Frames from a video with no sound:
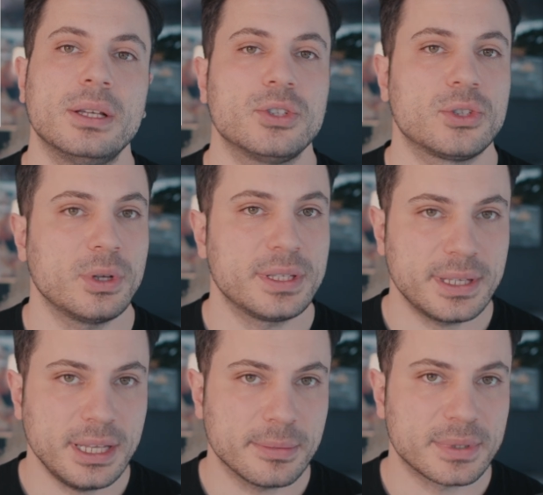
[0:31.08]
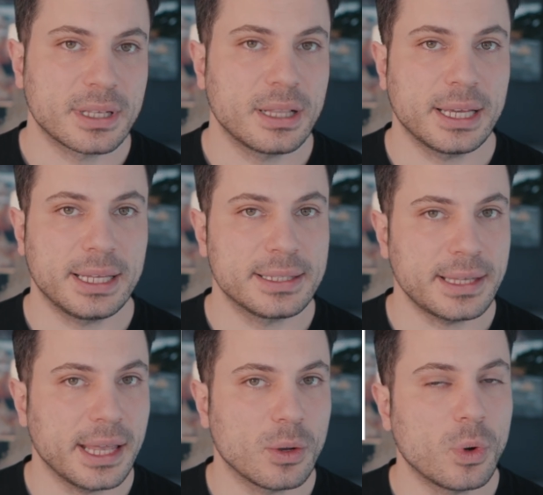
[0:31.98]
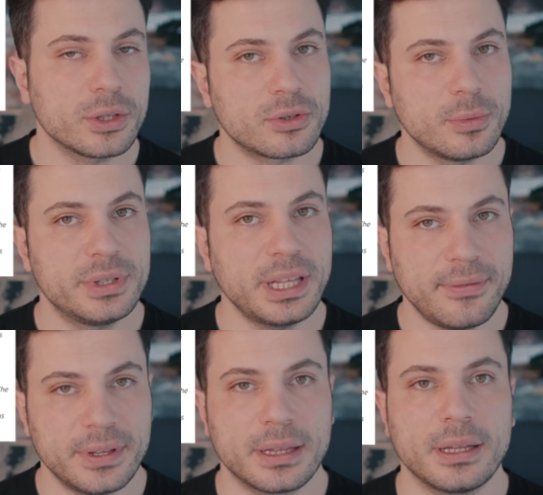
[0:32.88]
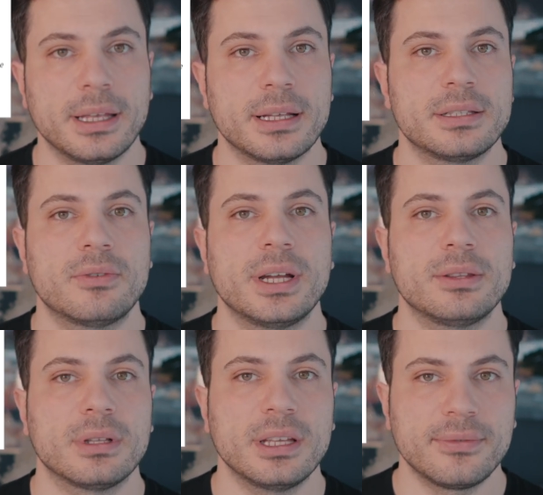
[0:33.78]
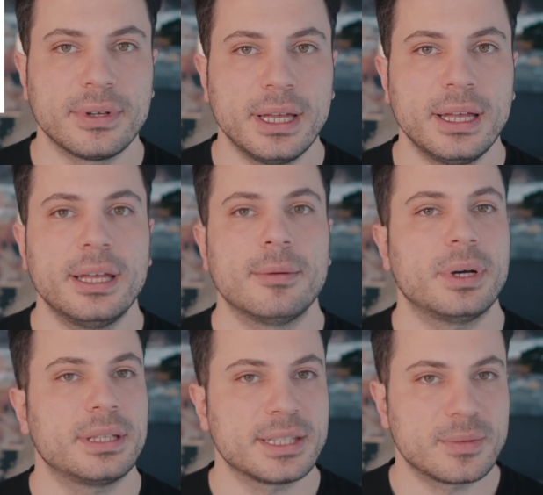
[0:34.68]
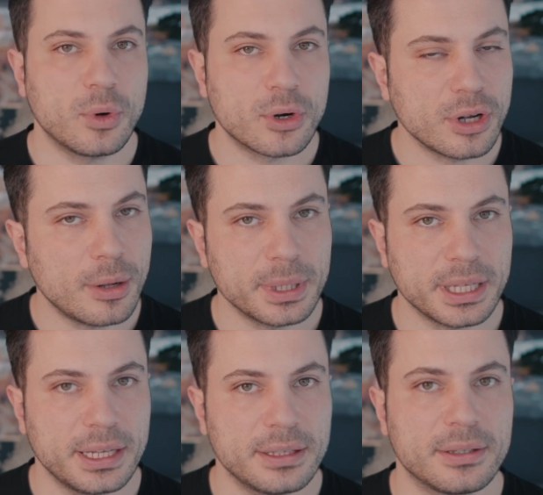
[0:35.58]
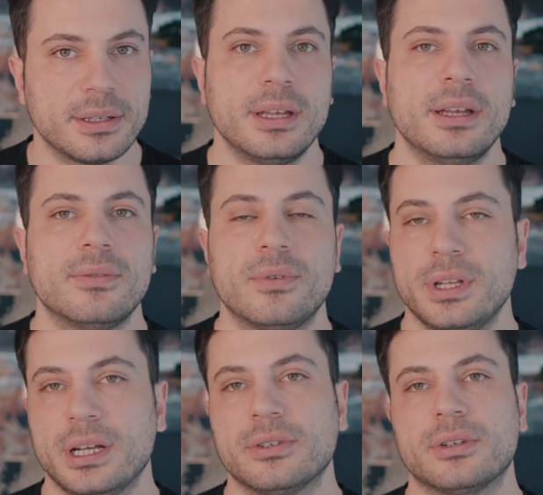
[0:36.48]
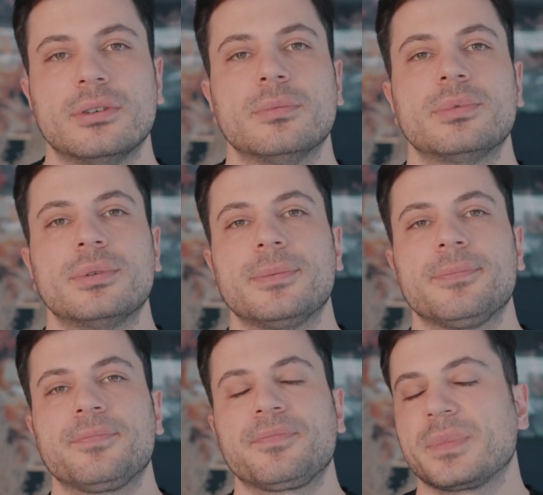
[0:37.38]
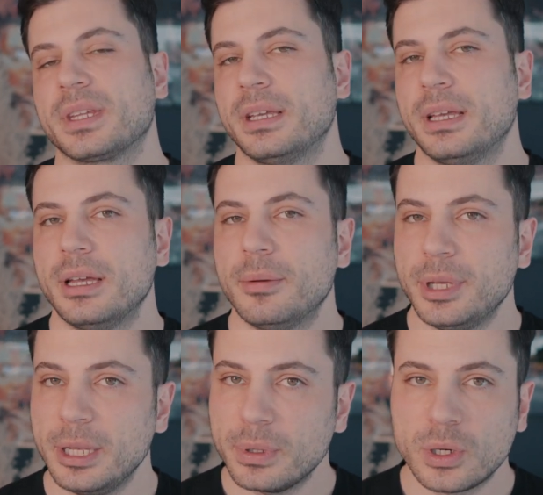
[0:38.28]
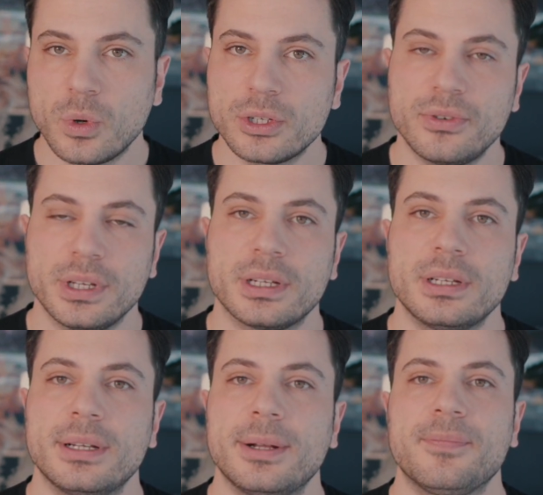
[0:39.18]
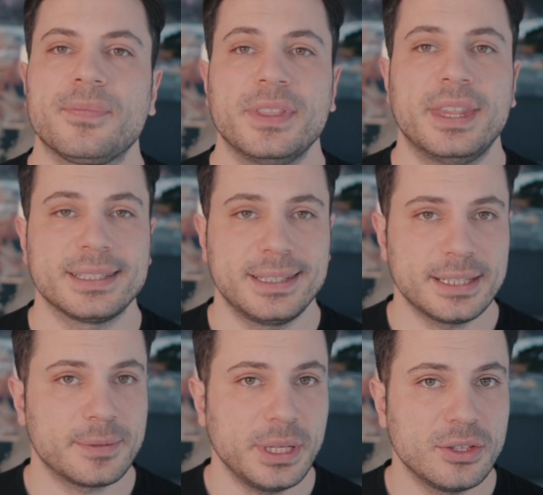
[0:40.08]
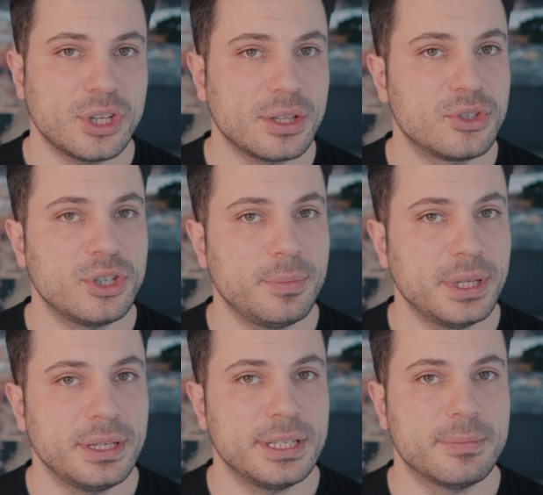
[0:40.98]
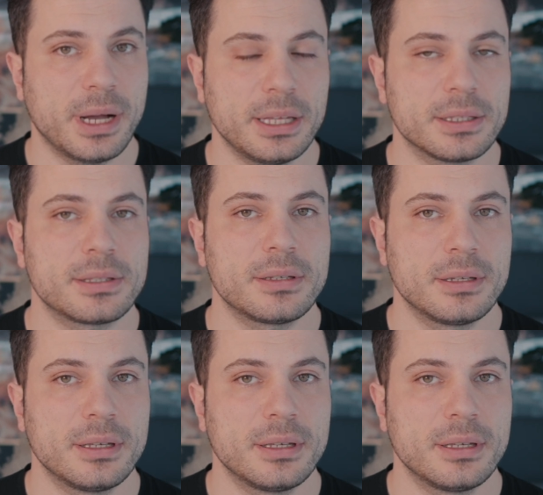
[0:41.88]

So it seems like it's saying one group definitely has the right to live, but it's more complicated for the other group. People are wondering, does this mean ChatGPT is biased?